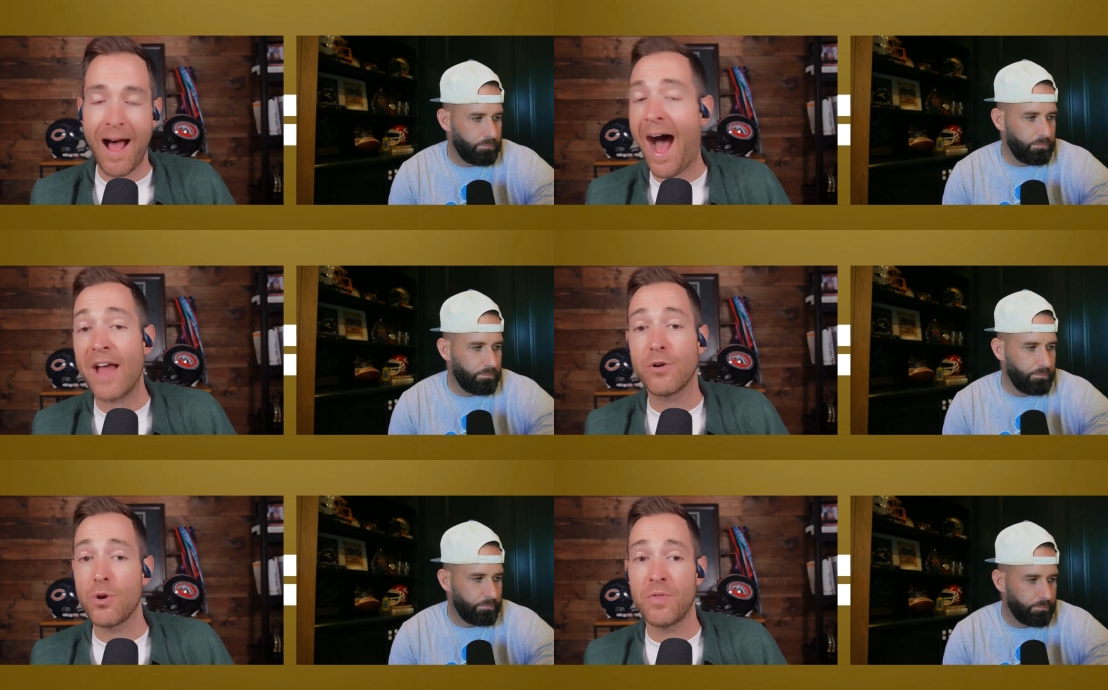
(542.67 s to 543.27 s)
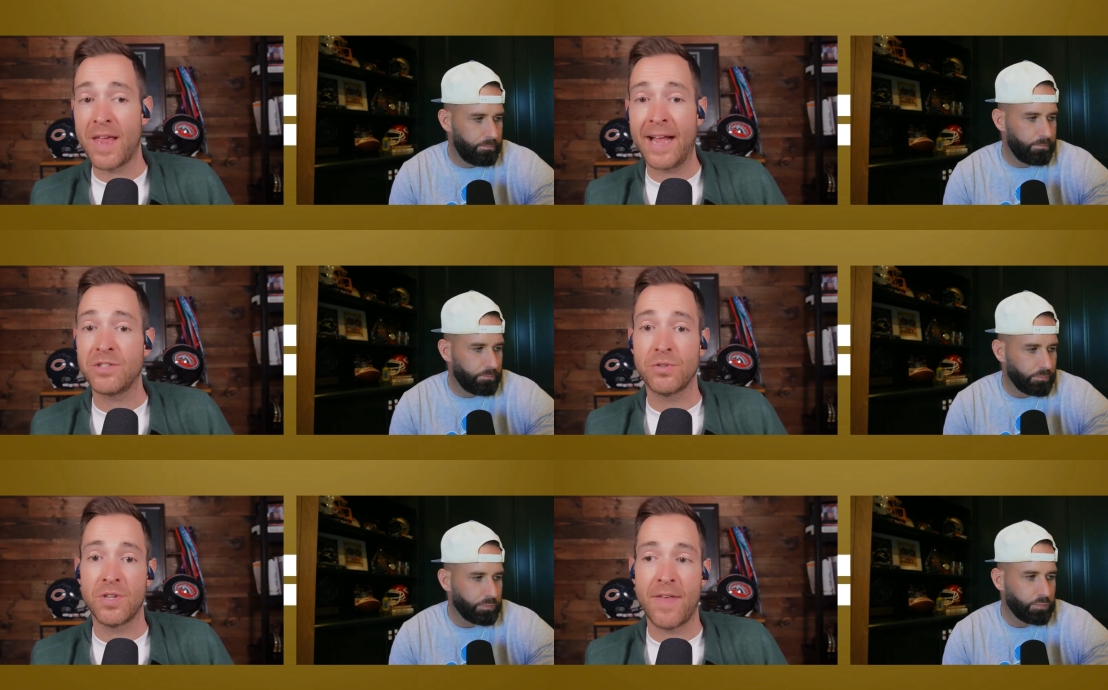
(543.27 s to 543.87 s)
Speaker 1: I don't know the
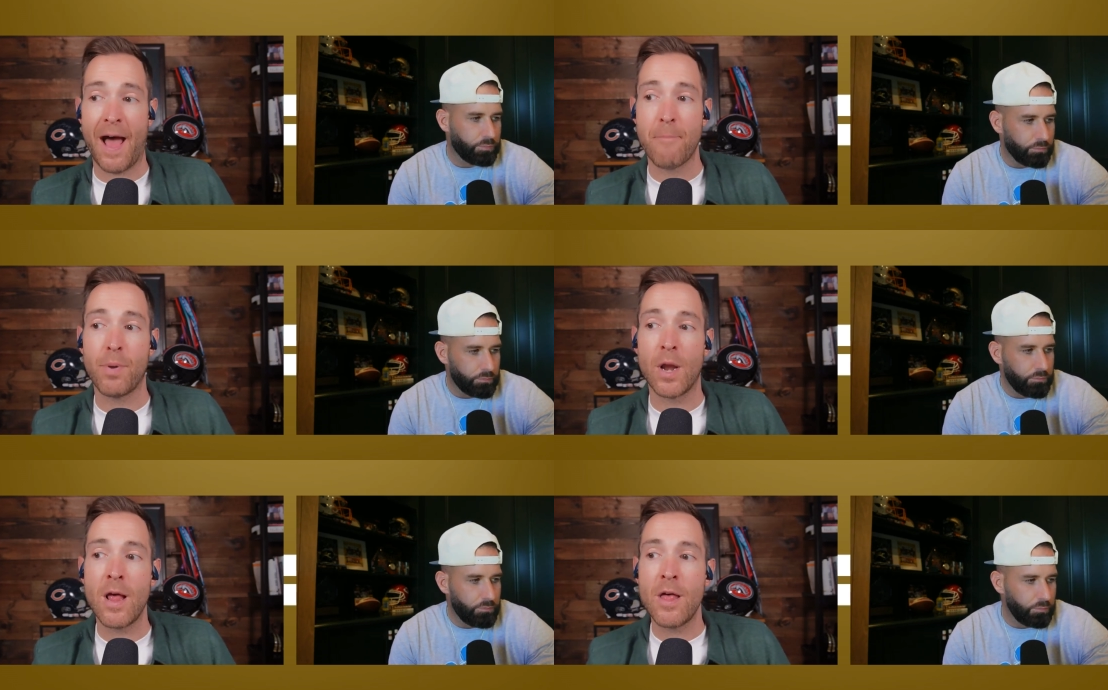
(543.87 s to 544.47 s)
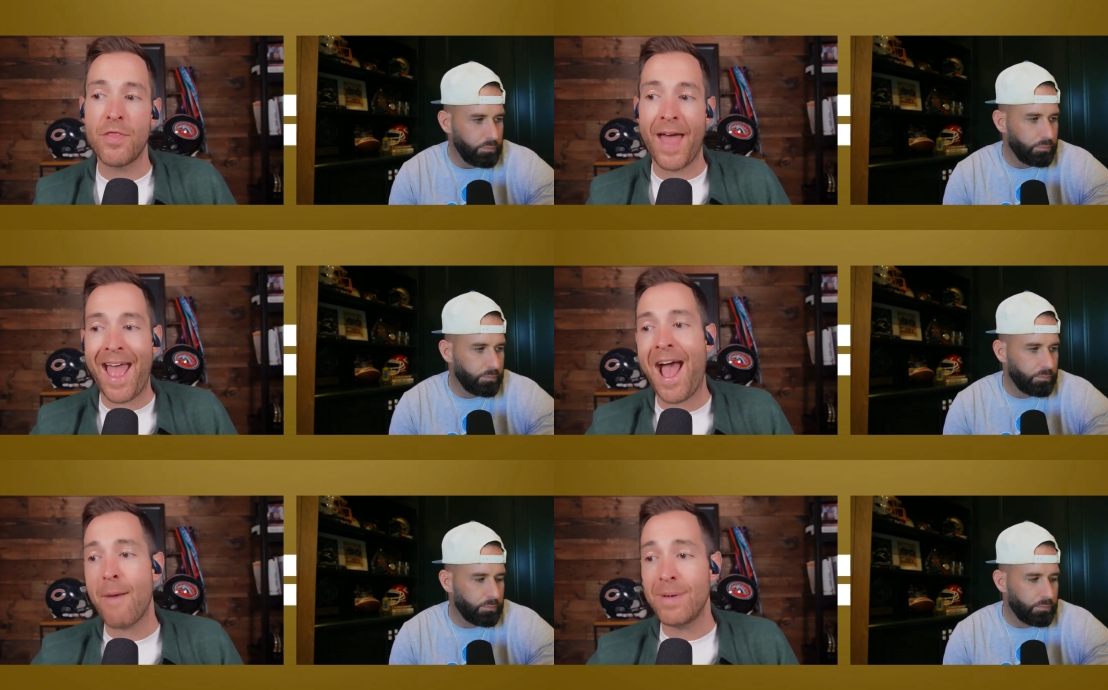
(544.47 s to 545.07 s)
answer to that, but the
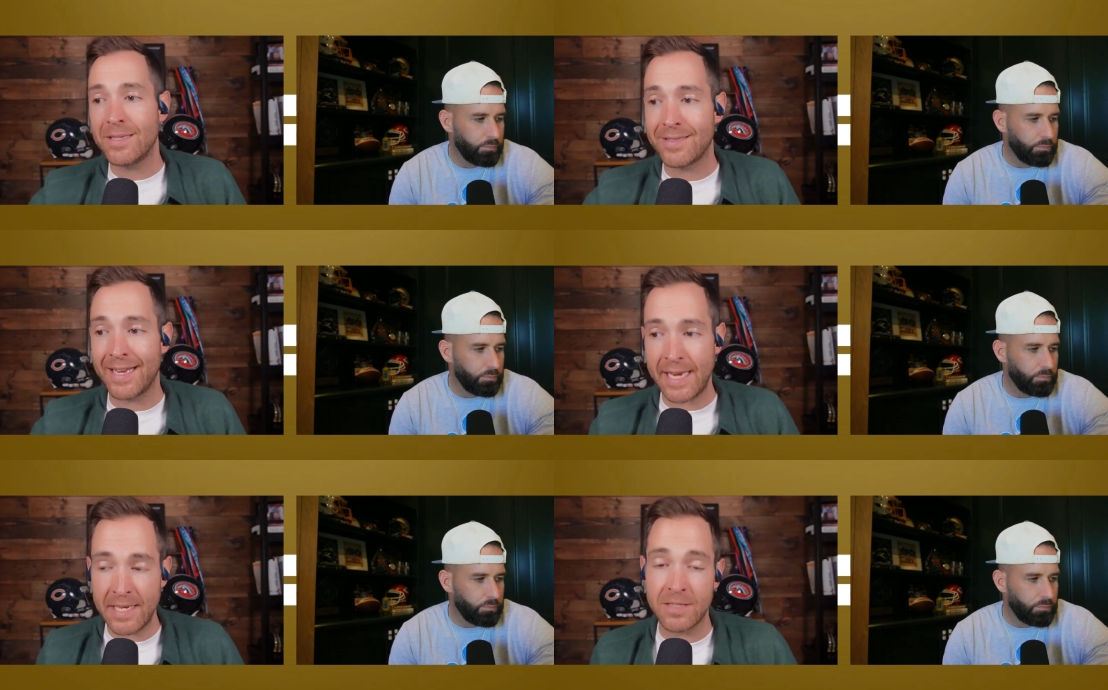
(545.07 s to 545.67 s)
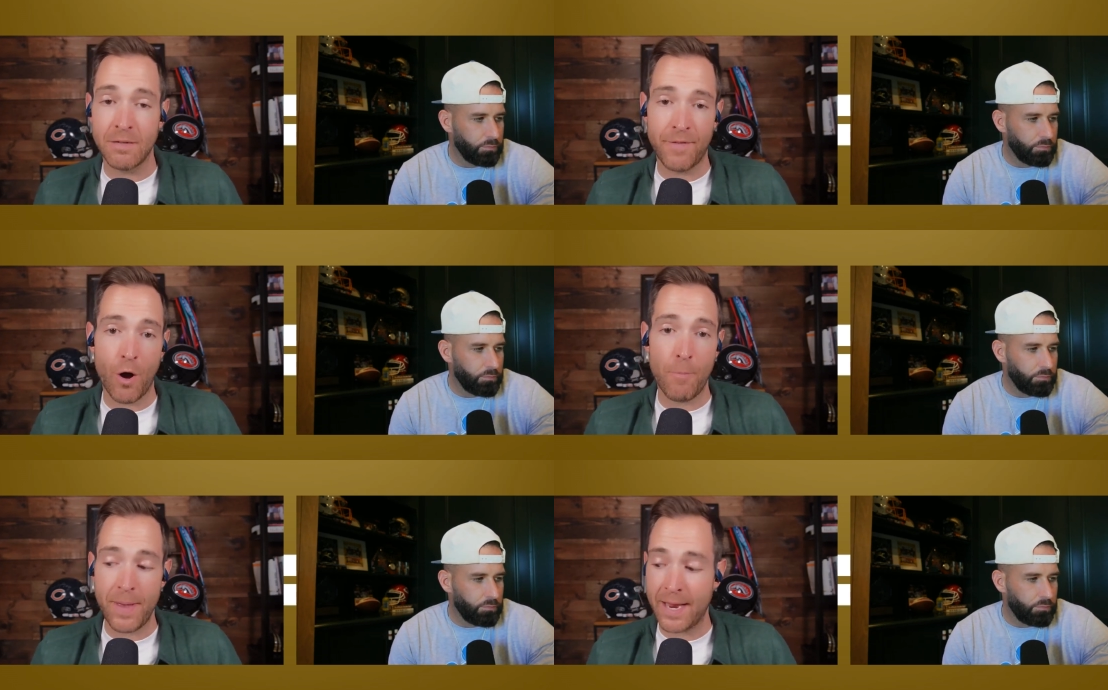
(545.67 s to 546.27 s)
habits that he's
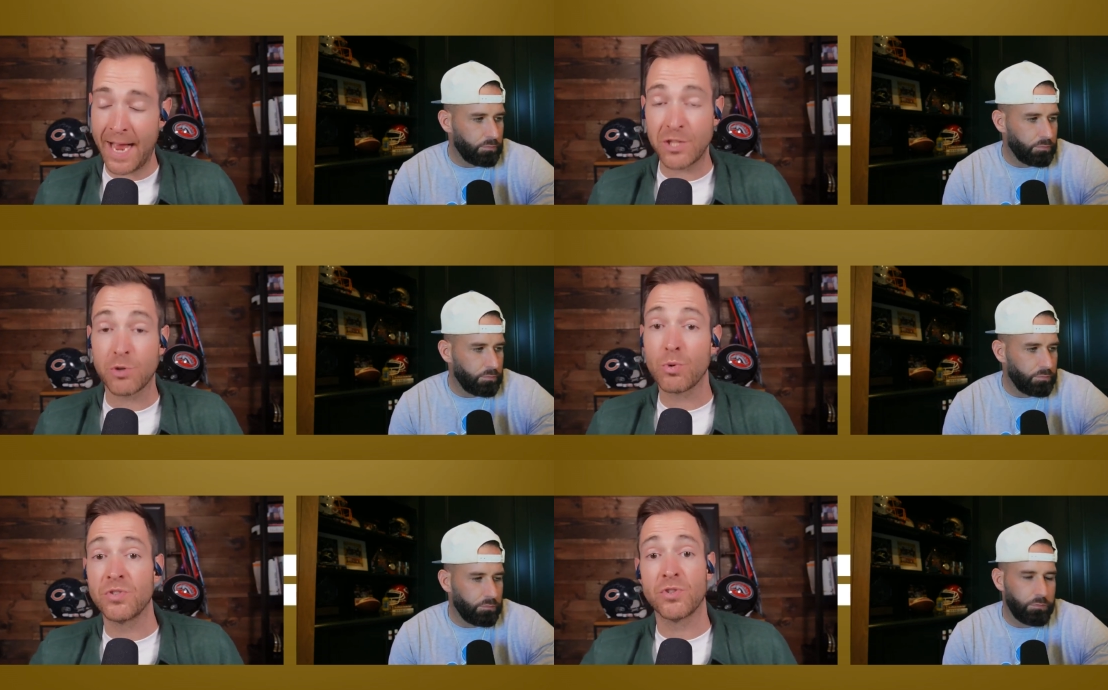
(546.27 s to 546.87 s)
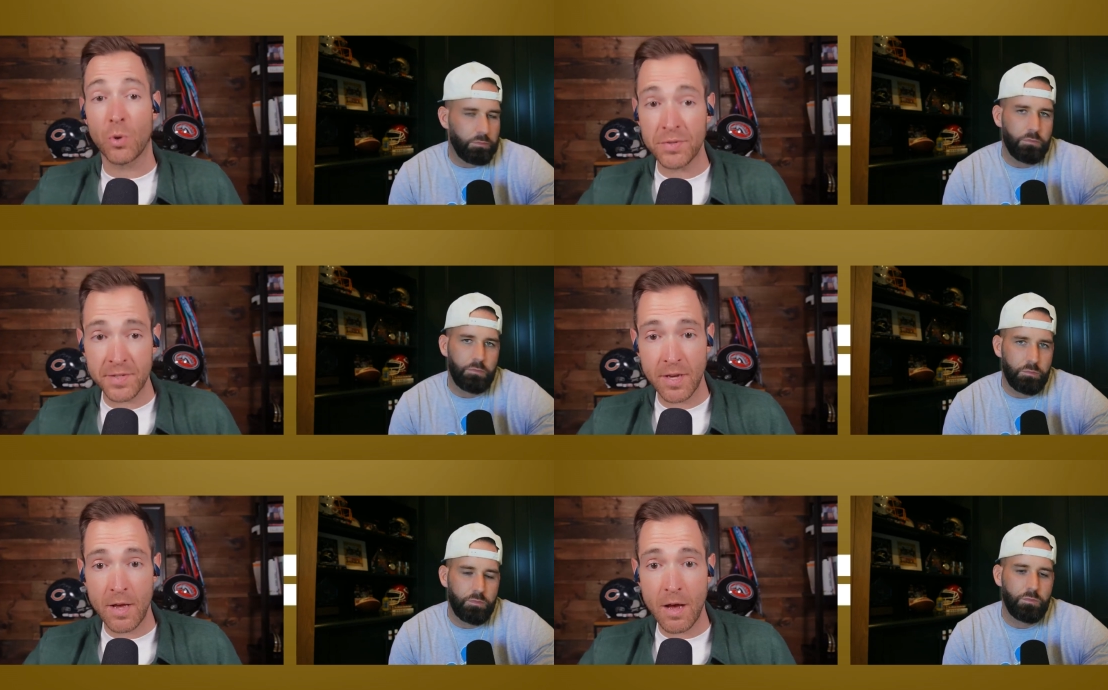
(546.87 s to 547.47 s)
developing as a result
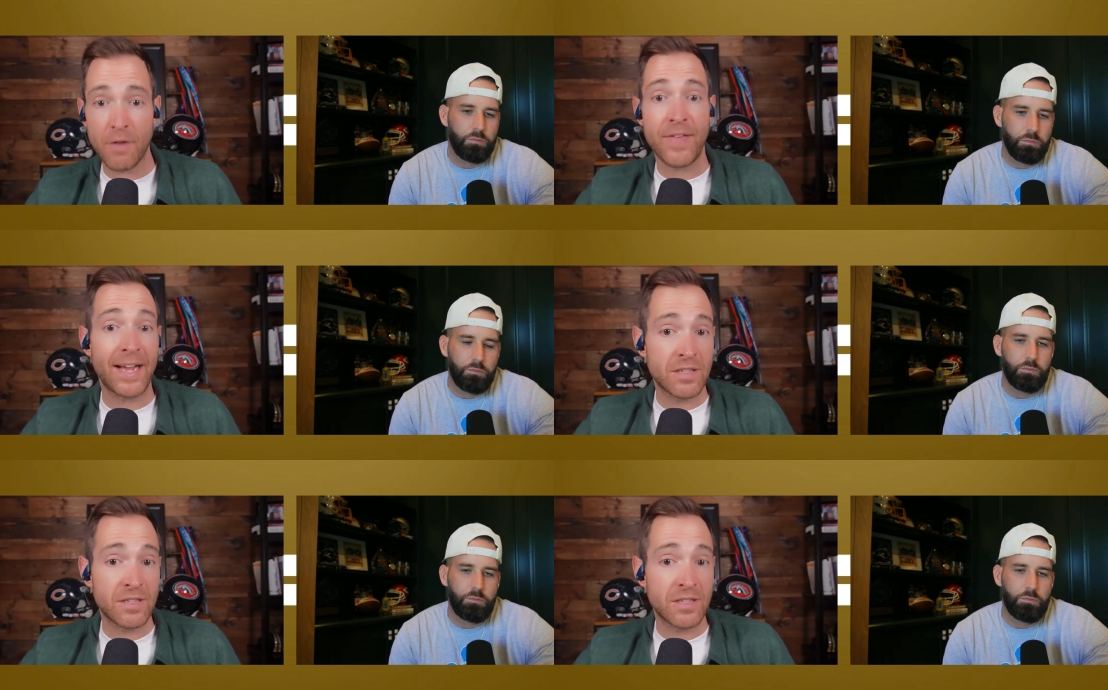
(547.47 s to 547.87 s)
of that